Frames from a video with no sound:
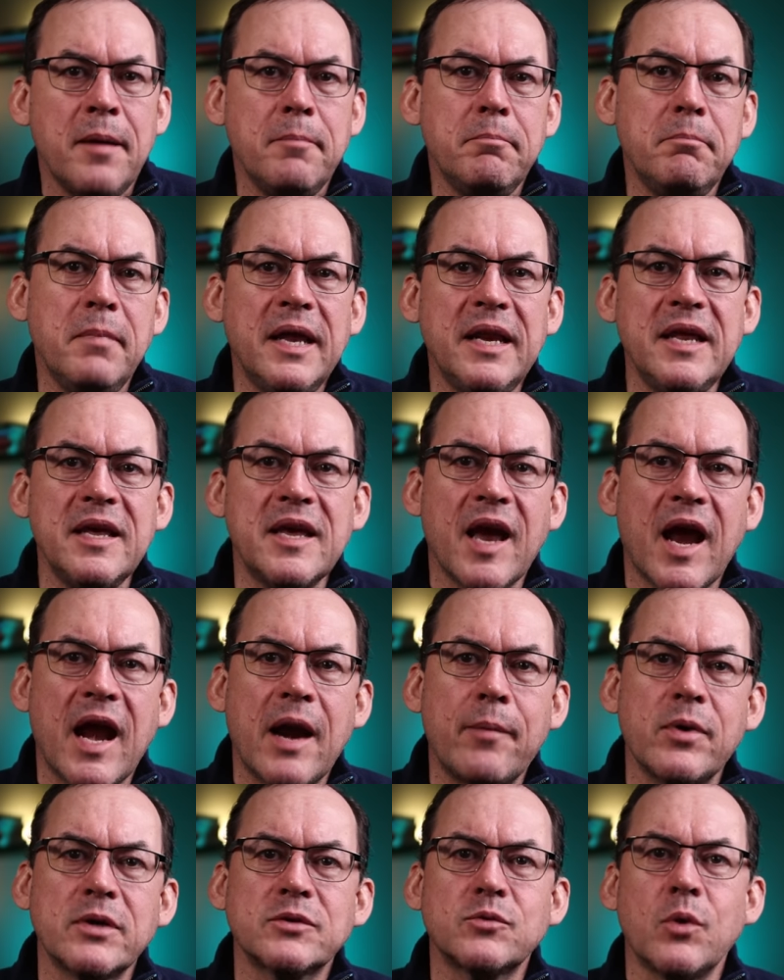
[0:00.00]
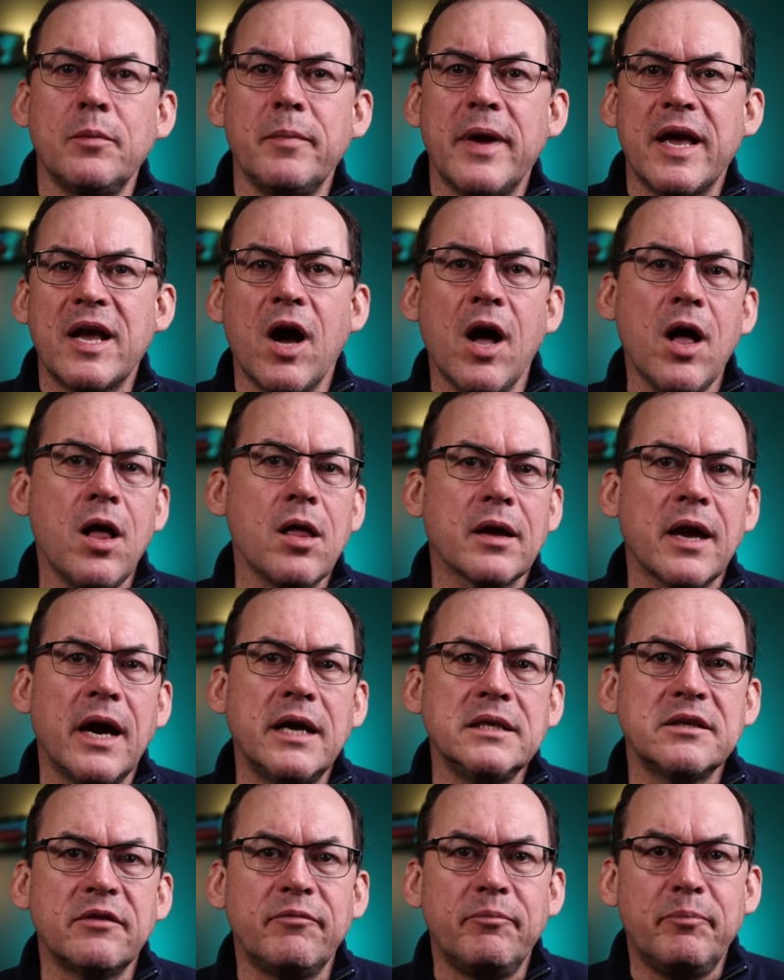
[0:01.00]
Many cameras will make all
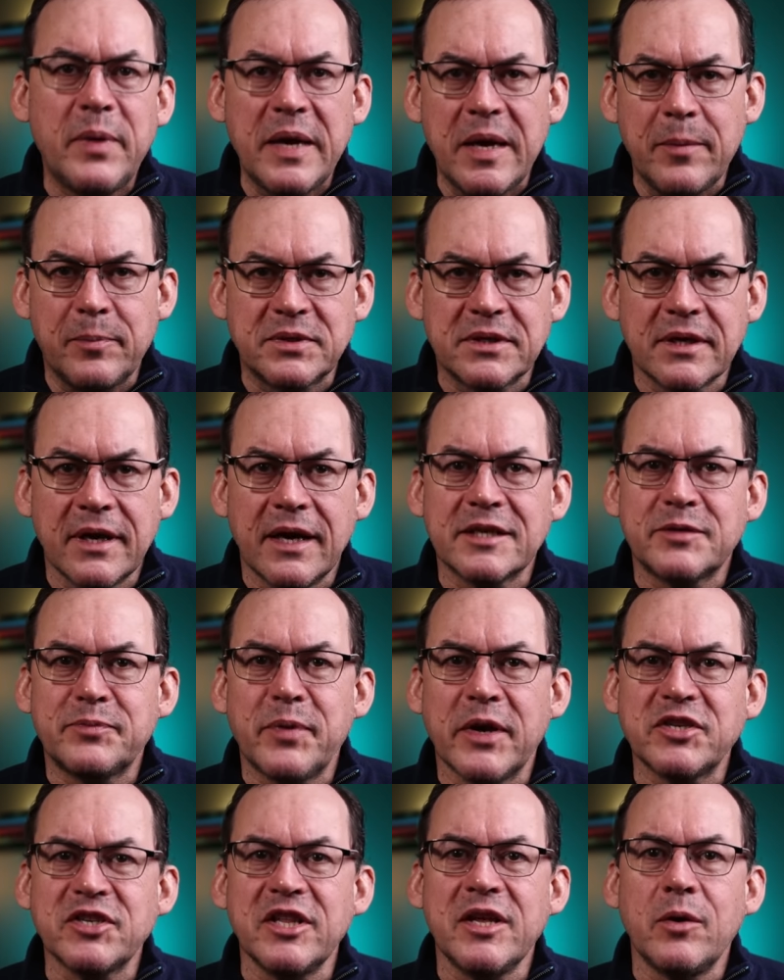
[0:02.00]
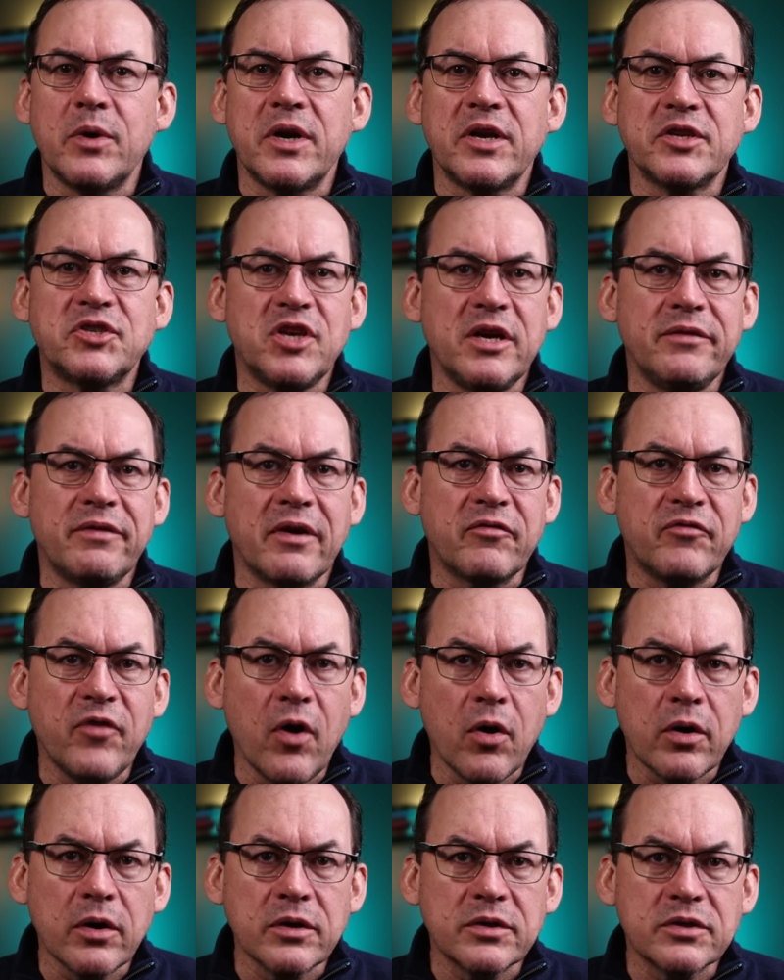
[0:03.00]
kinds of beeps, especially when achieving
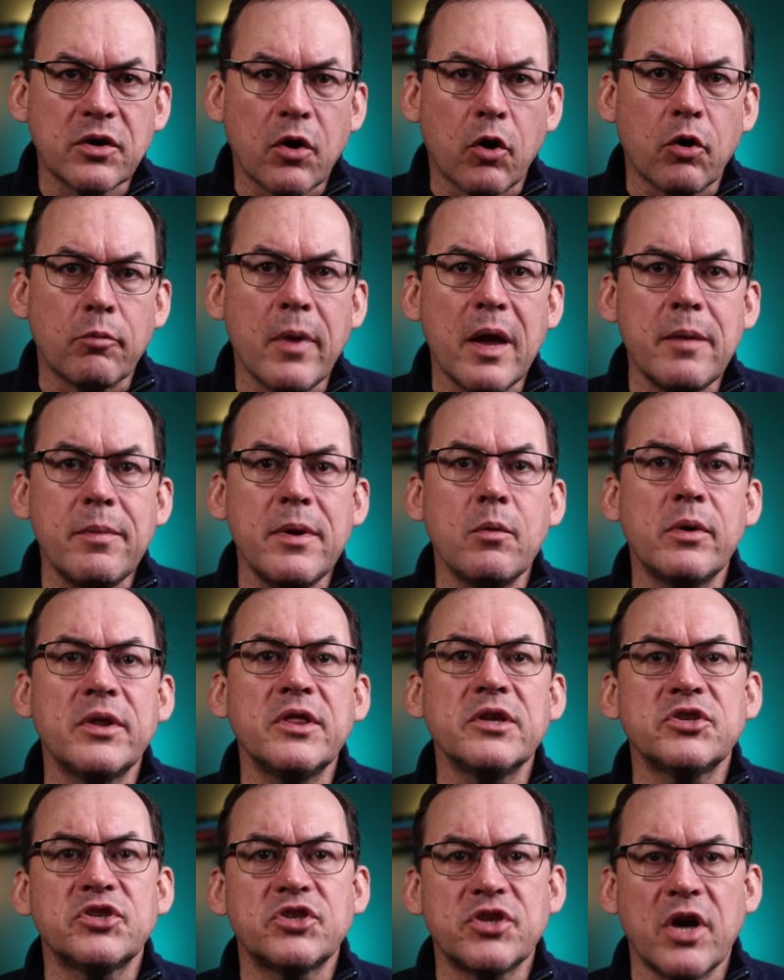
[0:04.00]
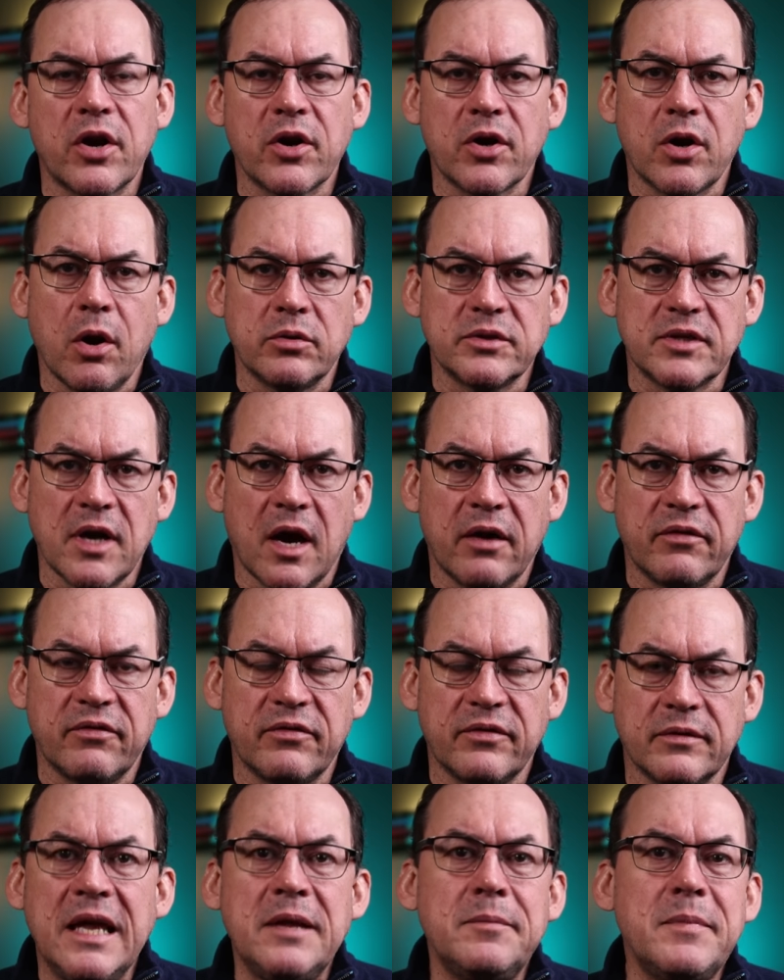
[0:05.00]
focus or maybe when the shutter goes
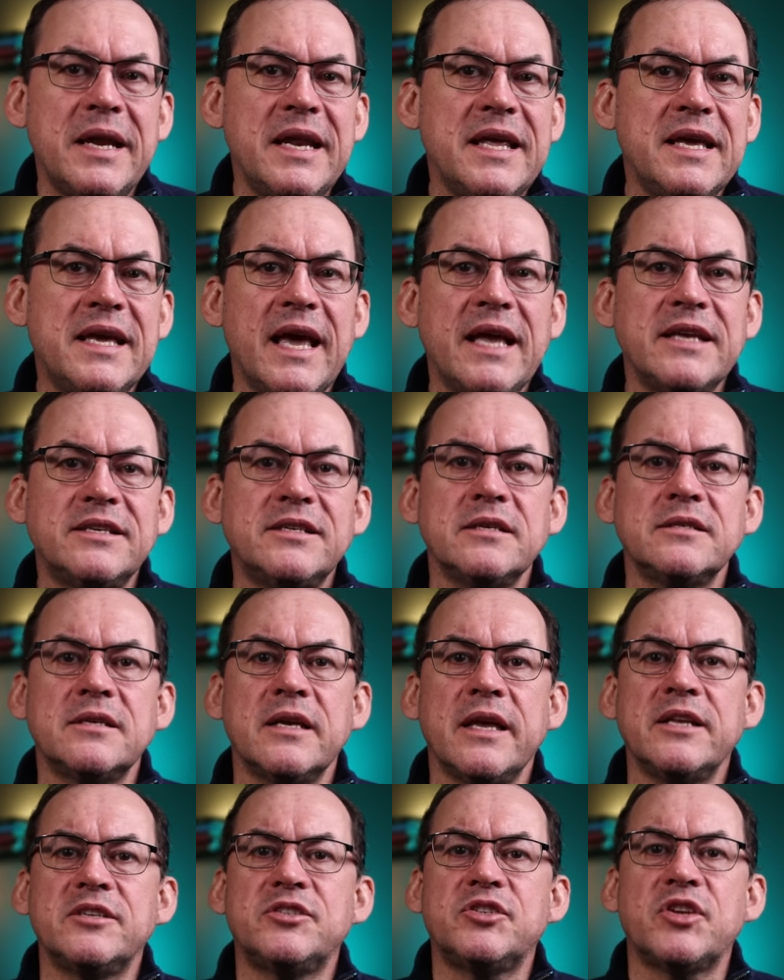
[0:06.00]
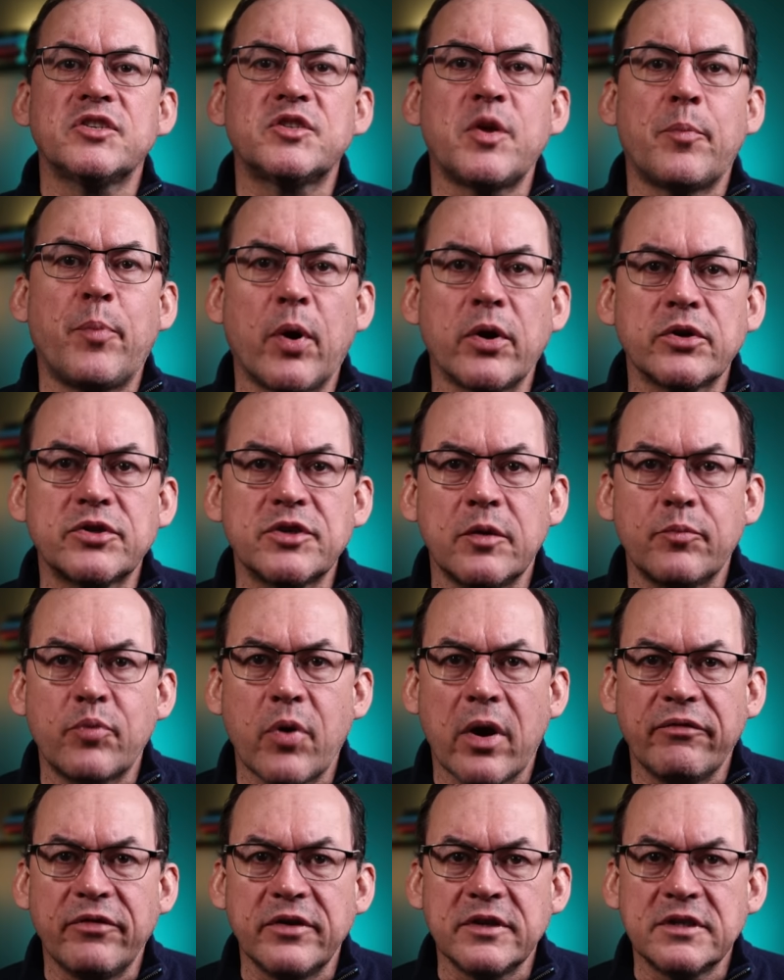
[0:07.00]
off. In many cases, it's just a personal
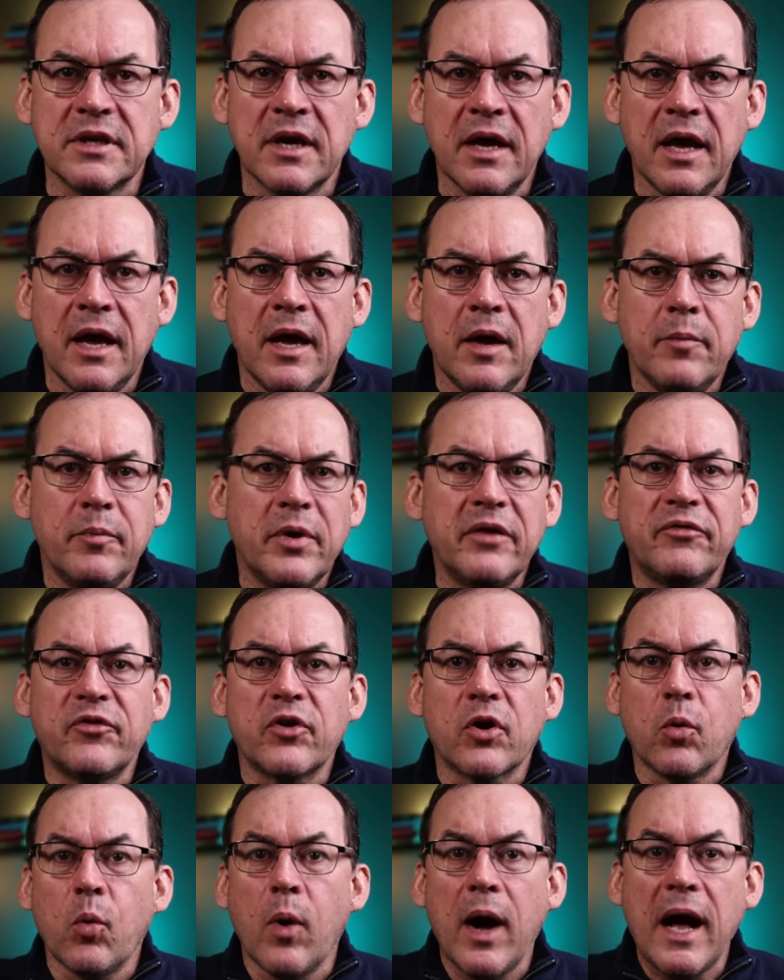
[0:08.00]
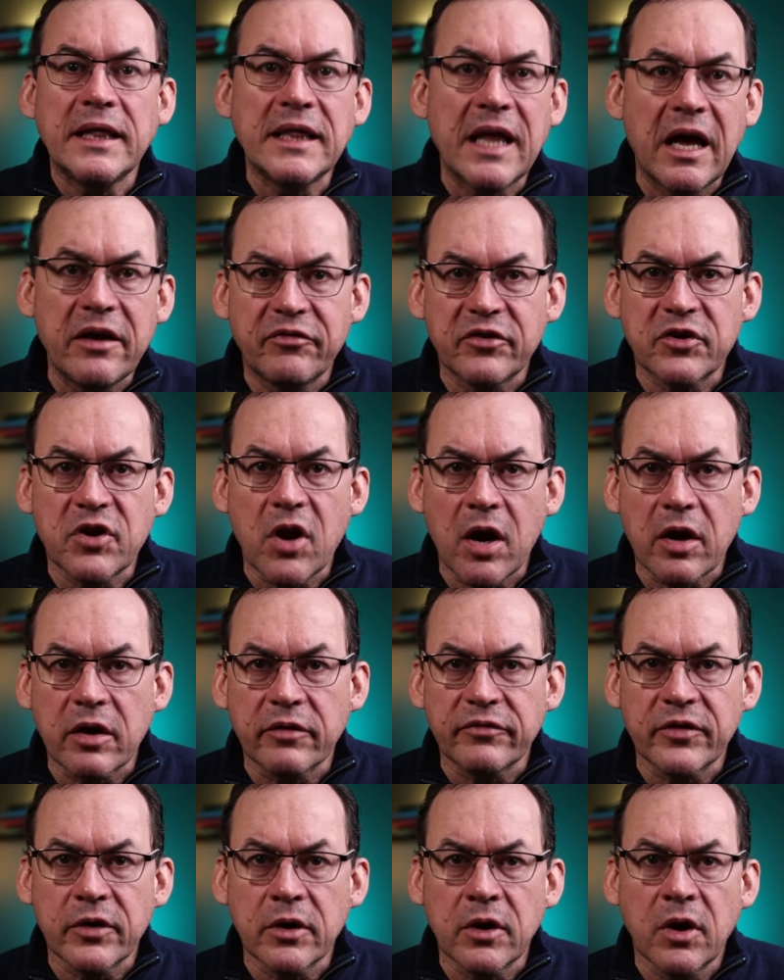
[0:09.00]
preference, but if you're a wildlife
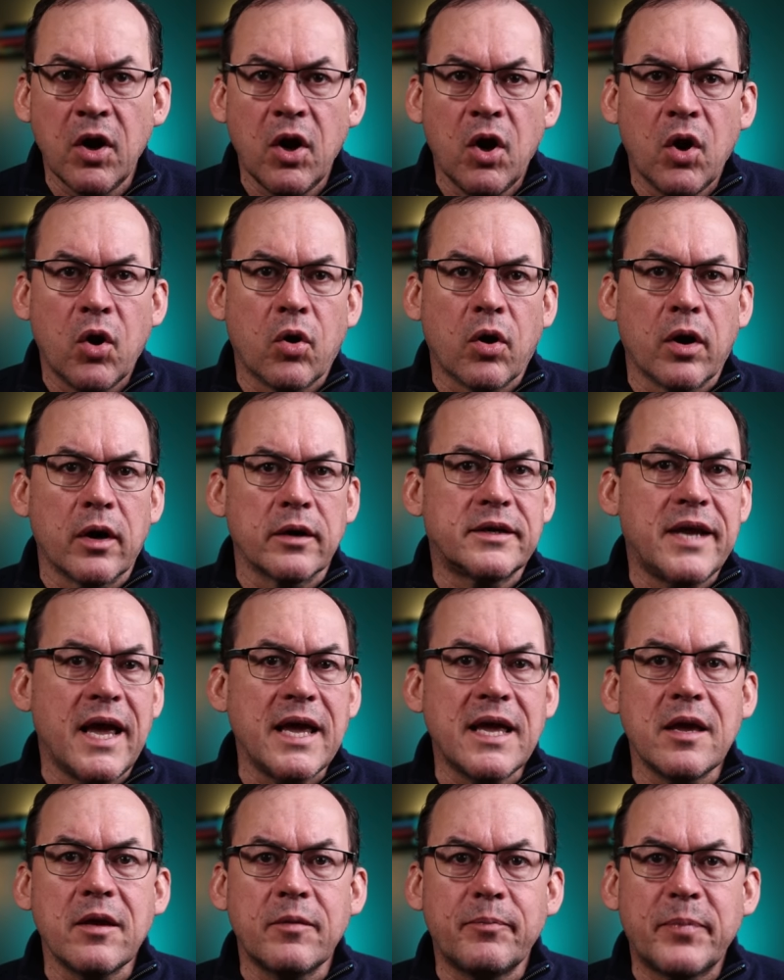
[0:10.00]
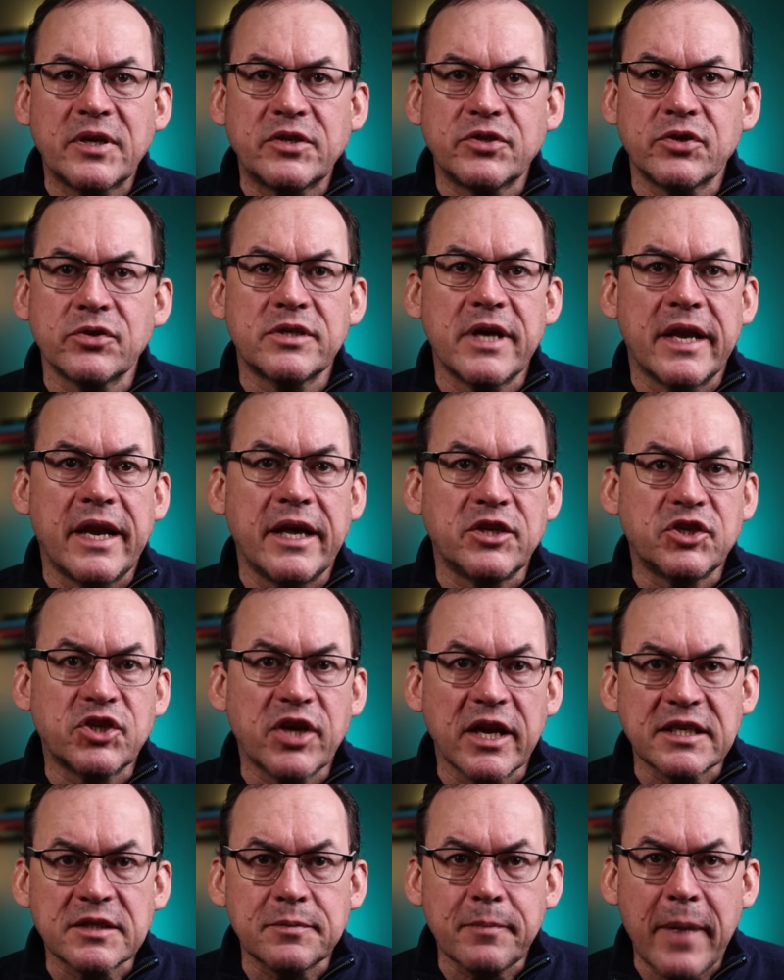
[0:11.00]
photographer or taking pictures at a
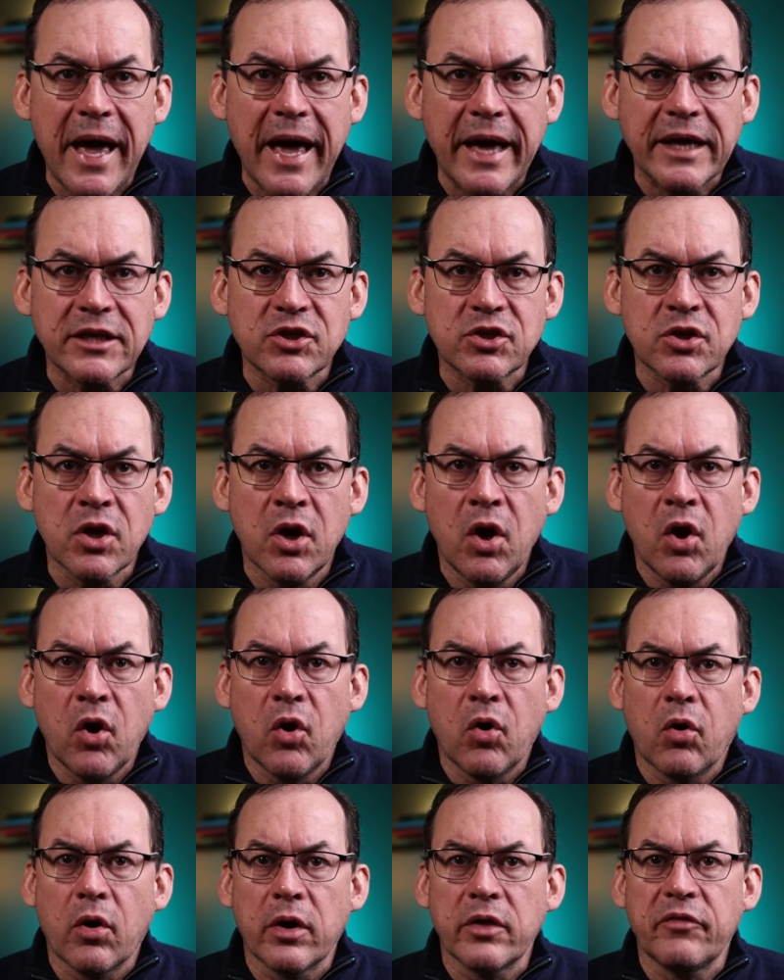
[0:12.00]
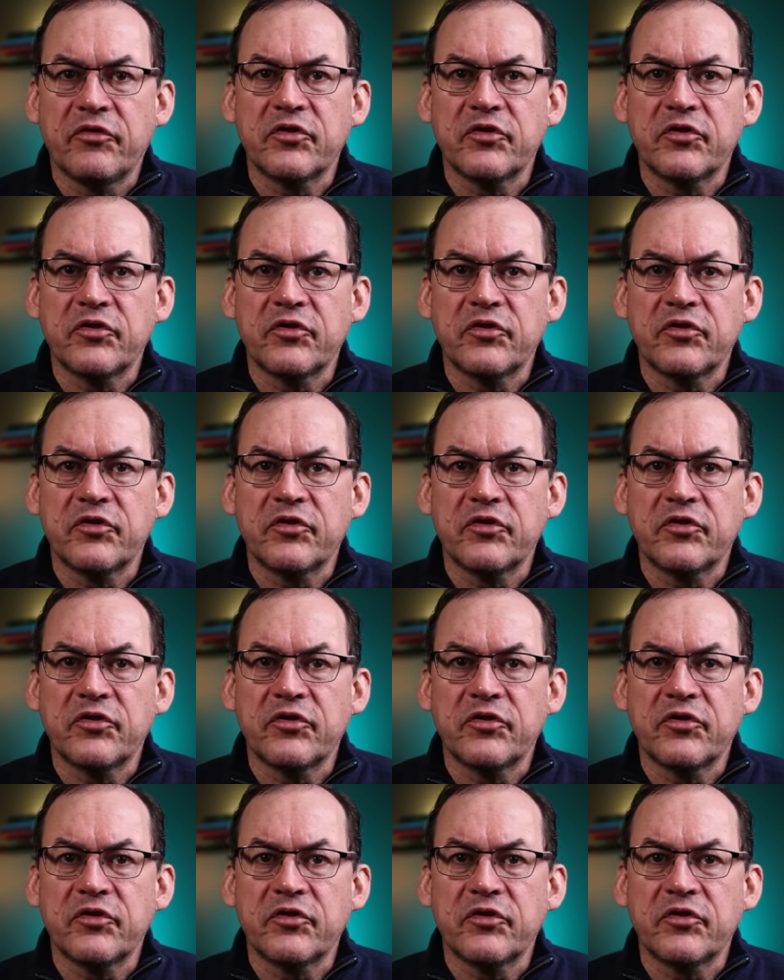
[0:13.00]
chess match or the